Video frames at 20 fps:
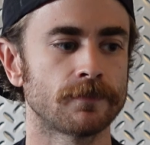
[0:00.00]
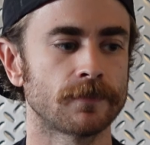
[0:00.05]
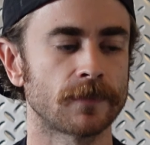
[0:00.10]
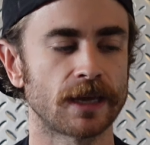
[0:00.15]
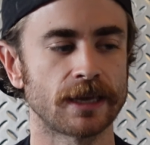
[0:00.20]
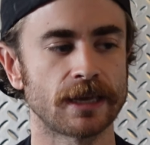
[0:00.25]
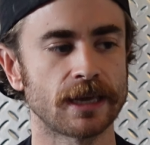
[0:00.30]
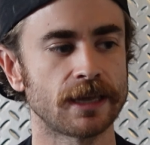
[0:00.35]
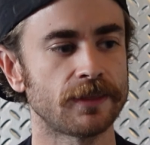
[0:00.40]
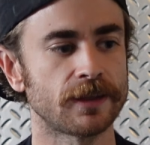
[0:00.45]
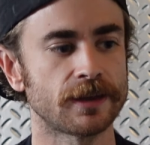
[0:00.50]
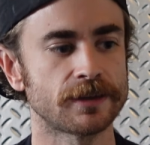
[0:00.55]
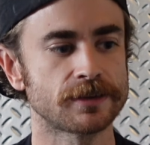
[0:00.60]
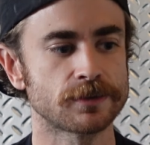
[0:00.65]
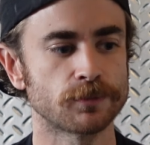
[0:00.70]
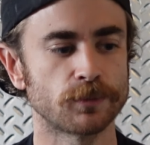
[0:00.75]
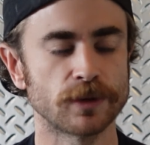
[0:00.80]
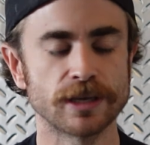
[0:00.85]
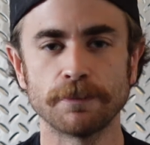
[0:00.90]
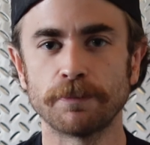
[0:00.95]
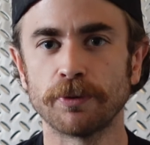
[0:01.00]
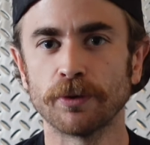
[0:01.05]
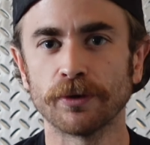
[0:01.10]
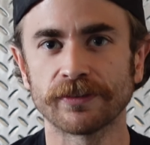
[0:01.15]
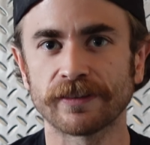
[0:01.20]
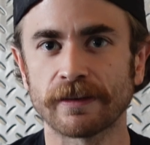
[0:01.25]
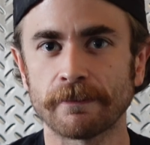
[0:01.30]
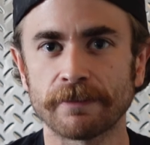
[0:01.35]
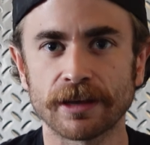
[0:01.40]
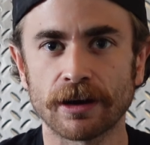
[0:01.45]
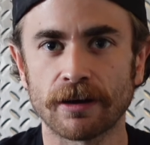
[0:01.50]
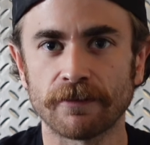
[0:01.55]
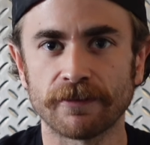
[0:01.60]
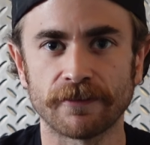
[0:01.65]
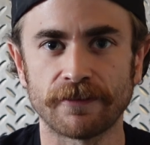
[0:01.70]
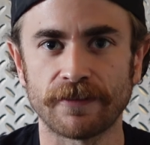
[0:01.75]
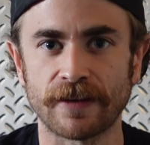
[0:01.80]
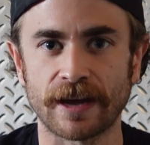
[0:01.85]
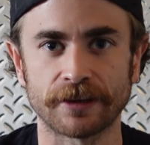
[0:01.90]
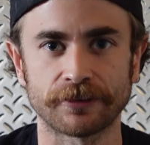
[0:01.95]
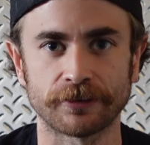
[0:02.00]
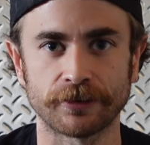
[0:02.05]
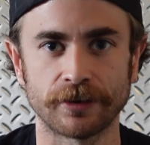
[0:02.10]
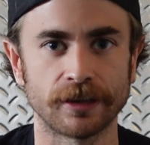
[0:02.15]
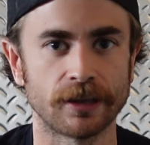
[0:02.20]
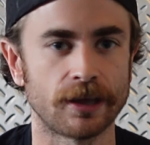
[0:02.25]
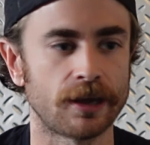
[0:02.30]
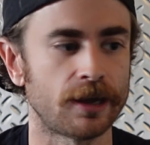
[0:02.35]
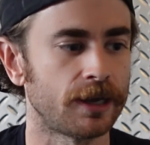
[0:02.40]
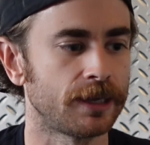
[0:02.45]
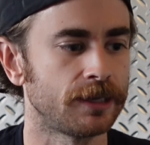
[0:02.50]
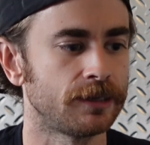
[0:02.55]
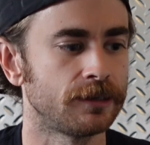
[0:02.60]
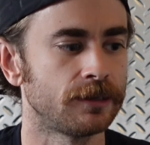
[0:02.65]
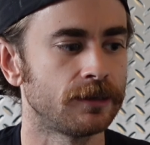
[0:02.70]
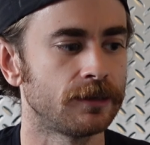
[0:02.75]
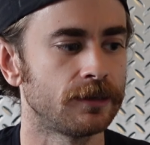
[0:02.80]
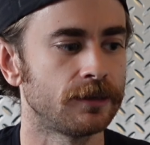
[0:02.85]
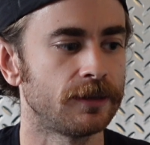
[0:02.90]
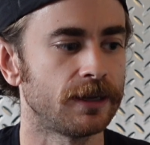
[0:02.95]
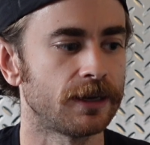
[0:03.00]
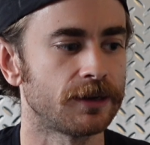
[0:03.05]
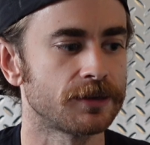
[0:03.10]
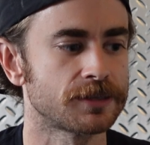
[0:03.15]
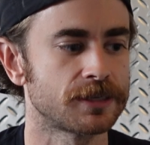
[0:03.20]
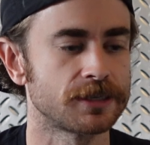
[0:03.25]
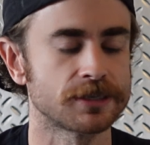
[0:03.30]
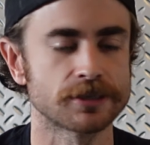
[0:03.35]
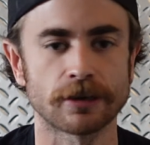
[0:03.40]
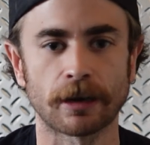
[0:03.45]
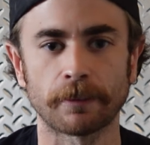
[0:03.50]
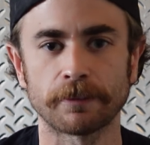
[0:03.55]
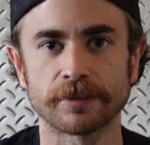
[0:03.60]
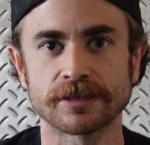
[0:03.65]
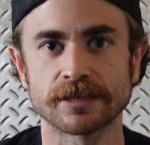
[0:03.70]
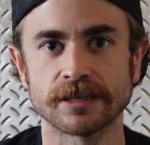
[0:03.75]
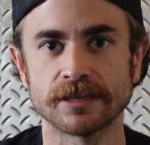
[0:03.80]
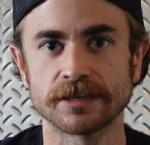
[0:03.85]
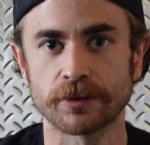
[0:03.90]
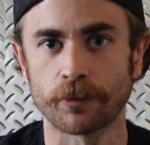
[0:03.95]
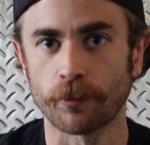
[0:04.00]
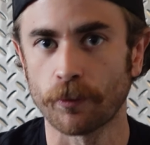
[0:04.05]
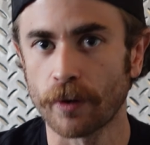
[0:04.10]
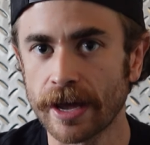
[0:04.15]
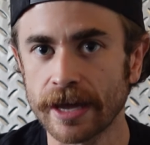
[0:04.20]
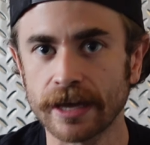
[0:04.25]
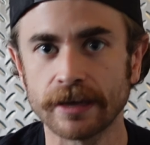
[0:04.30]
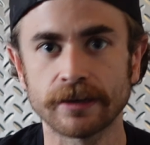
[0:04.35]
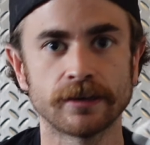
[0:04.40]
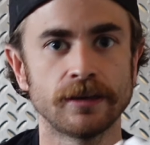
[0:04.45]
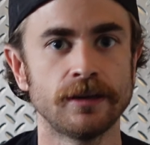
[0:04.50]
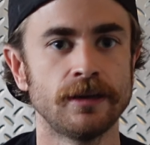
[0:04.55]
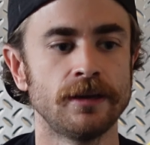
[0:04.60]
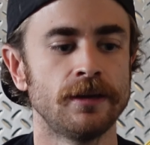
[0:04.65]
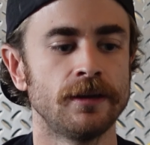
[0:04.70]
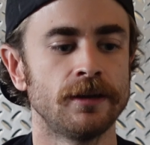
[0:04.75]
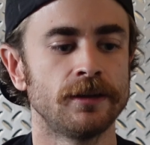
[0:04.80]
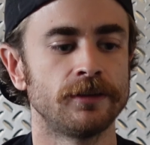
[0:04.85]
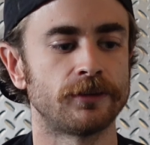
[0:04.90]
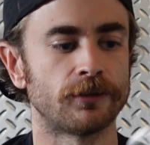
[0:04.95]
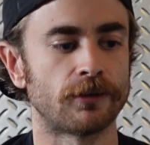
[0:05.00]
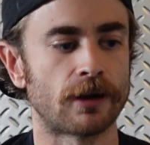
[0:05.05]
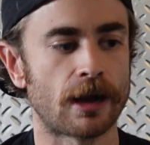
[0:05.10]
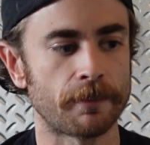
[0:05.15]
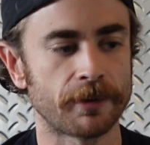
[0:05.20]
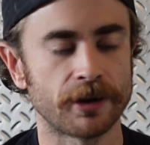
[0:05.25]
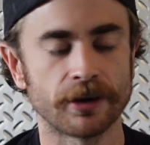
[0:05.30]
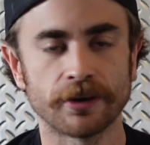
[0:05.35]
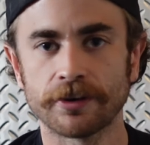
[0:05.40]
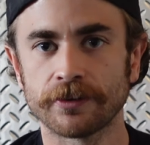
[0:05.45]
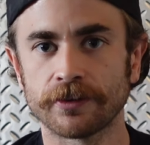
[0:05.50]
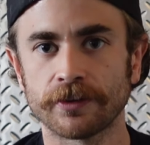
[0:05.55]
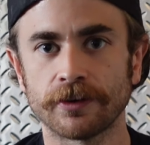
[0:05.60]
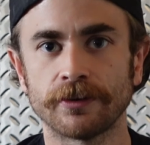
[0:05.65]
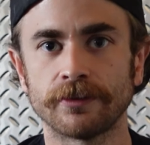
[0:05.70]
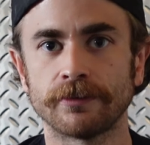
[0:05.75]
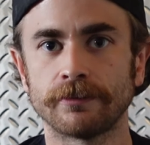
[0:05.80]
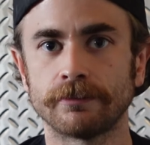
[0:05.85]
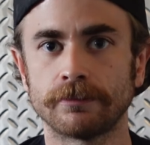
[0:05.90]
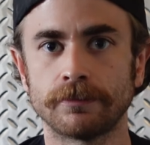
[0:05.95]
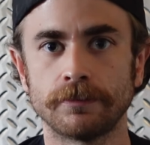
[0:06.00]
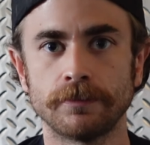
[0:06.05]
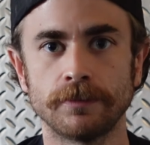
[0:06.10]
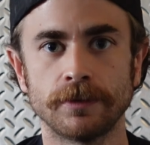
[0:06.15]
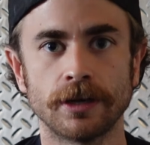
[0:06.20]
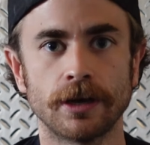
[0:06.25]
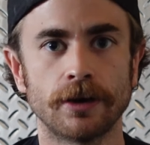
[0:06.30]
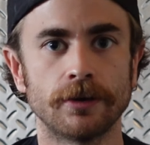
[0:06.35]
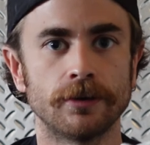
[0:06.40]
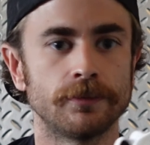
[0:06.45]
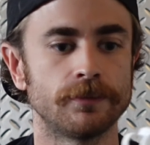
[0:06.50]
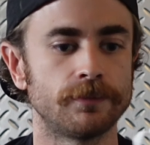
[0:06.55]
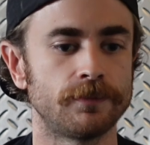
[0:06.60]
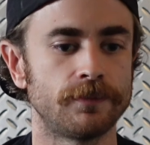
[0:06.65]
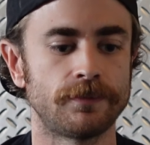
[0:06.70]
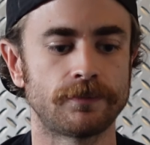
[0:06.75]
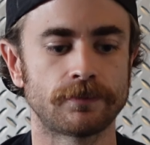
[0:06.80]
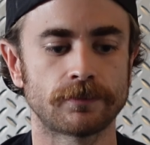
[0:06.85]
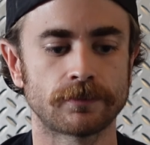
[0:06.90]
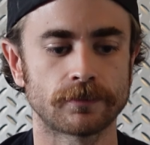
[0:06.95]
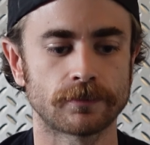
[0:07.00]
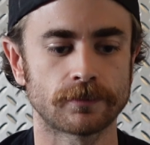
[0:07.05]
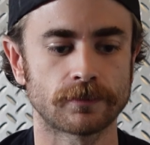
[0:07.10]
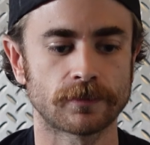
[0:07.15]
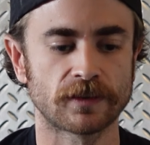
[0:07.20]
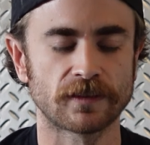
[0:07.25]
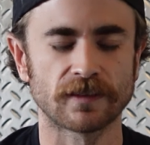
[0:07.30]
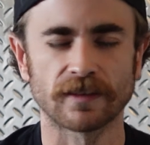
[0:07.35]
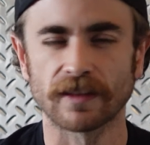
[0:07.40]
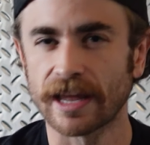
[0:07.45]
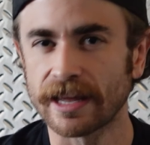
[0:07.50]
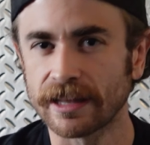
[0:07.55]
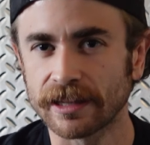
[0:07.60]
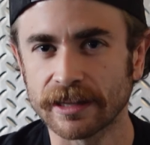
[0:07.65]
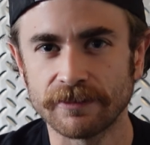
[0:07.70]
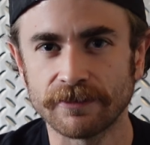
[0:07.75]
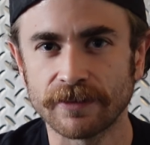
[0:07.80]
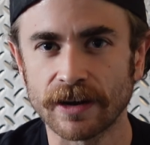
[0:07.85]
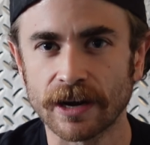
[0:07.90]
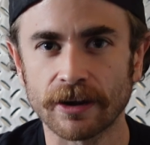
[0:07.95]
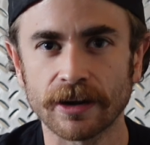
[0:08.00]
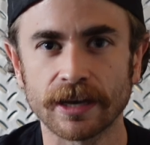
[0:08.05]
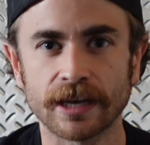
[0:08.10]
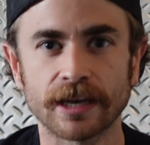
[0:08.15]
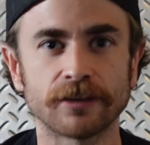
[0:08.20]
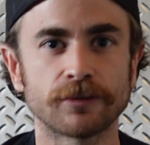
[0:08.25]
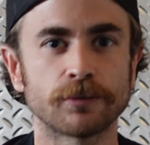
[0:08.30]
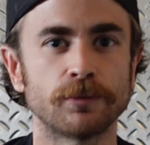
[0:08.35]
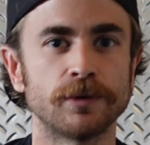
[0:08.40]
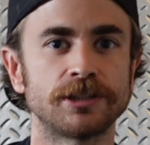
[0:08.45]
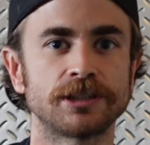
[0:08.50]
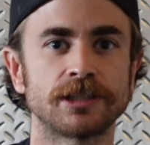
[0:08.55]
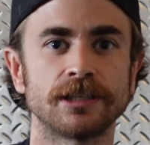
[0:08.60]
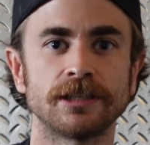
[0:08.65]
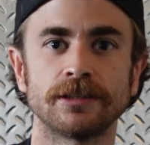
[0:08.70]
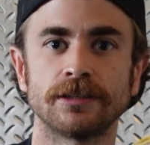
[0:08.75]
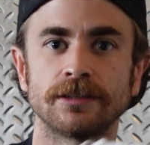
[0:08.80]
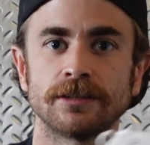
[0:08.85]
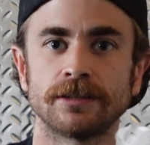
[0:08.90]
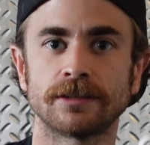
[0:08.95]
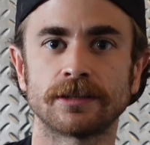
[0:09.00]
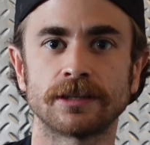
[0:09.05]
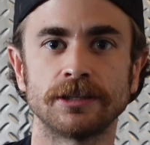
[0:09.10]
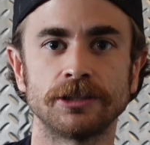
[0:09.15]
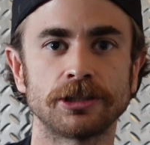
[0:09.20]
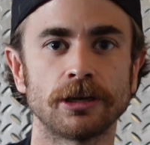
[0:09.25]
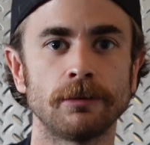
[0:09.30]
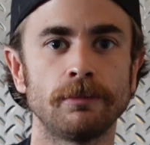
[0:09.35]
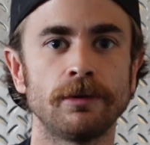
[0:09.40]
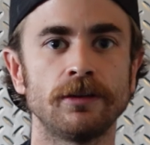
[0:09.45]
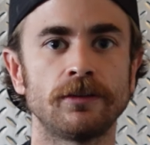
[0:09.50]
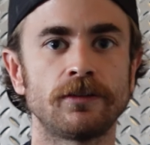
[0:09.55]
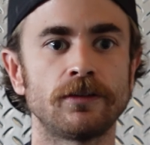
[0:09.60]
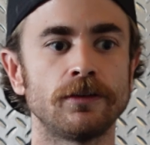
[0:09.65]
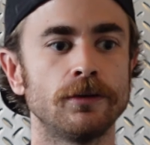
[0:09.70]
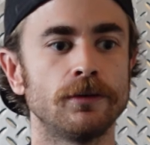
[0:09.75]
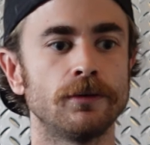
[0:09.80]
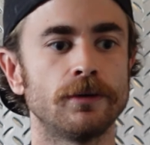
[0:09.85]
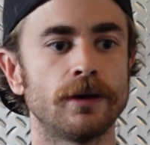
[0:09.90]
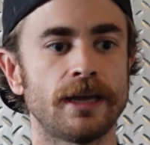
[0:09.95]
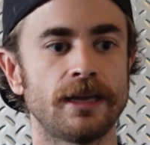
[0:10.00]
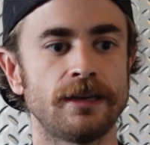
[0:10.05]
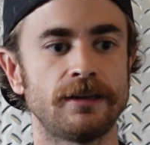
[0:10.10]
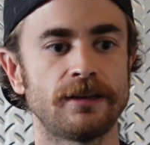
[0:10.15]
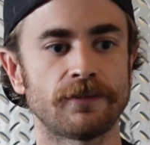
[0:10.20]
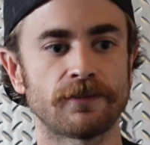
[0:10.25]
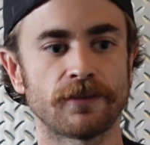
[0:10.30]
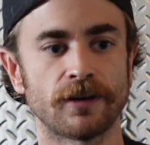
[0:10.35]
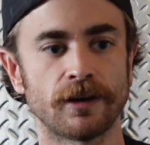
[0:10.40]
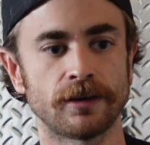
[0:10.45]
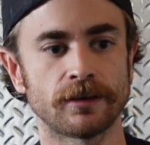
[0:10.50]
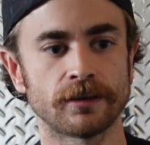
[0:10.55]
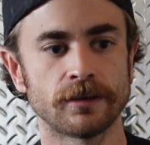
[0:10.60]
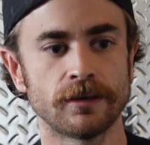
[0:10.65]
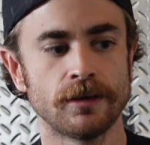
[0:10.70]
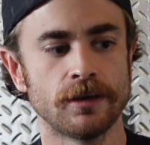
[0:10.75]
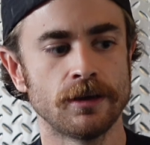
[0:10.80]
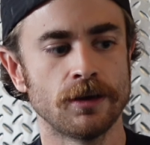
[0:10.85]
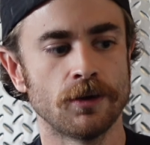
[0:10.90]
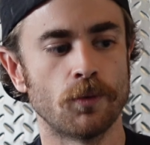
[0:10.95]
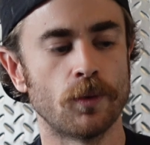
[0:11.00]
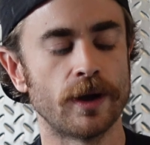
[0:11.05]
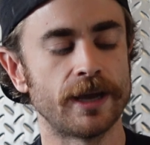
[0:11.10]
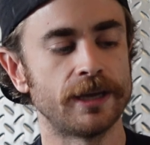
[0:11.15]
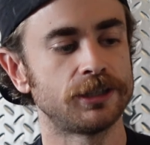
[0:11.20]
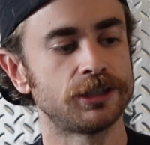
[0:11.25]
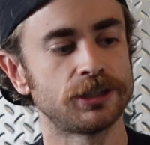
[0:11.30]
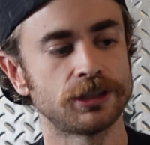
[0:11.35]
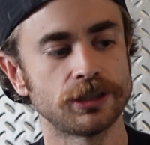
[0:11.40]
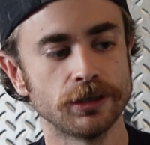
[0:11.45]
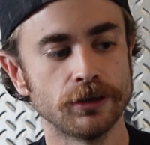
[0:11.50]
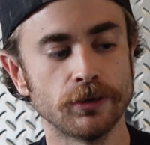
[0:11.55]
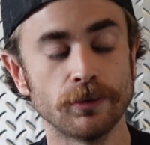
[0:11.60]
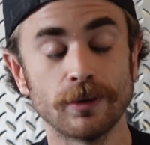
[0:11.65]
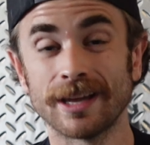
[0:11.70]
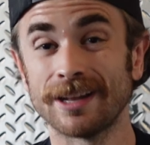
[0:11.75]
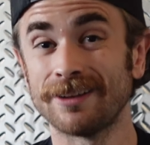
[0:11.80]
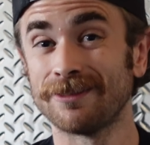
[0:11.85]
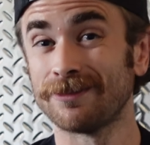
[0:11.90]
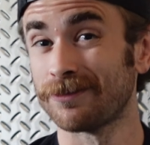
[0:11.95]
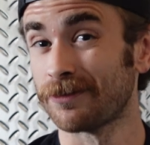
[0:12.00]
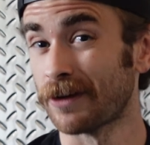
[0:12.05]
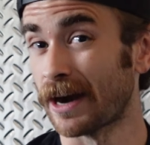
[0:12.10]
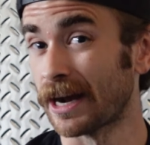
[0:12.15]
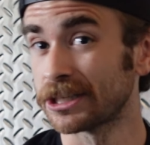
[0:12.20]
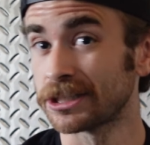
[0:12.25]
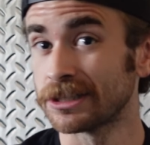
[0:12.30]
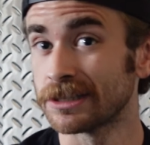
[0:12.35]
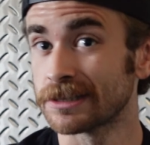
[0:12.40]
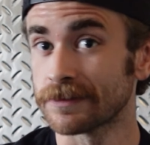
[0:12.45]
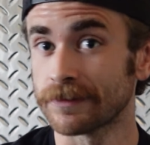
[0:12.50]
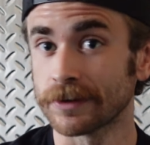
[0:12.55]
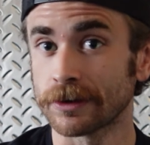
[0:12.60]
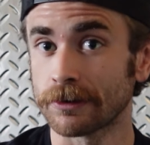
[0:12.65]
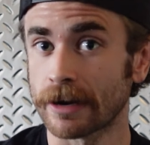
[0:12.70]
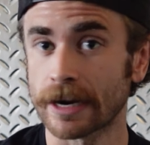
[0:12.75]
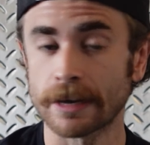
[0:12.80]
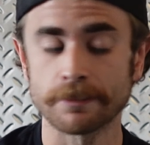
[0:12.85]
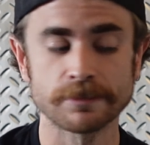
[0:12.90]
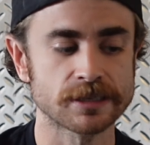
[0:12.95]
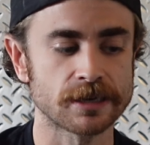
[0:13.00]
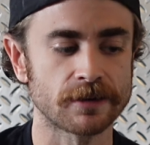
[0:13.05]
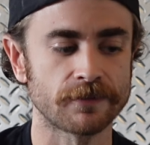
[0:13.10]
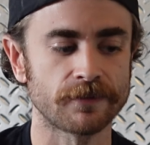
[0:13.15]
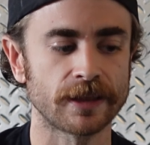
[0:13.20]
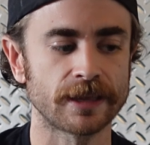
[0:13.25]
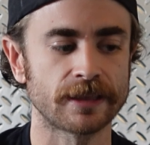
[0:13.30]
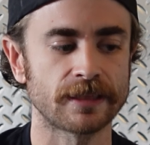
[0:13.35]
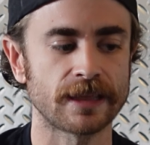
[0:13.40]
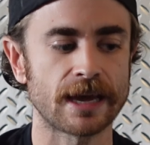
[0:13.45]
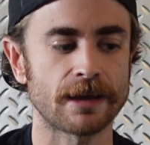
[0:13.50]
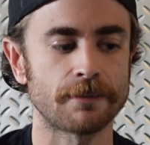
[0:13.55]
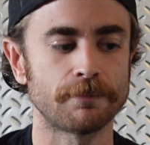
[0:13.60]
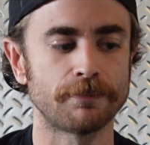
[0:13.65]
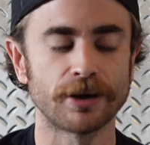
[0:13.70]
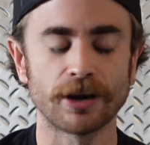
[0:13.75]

Again, when you pull something off a factory line, there's discrepancies in weight. Durometers are, slightly variant, which can contribute to a different weight shoe in fractions of a gram, stuff like that.